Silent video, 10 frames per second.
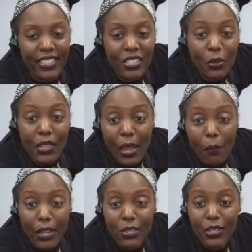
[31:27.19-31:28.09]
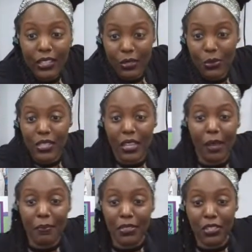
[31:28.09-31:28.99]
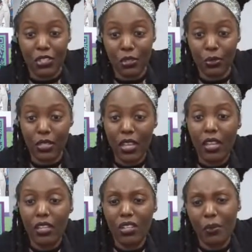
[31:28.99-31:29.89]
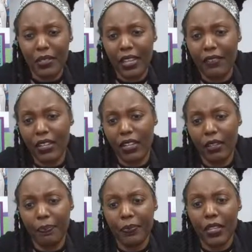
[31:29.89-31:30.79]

so that way you can loosen up the juice. You know what, David Hunt?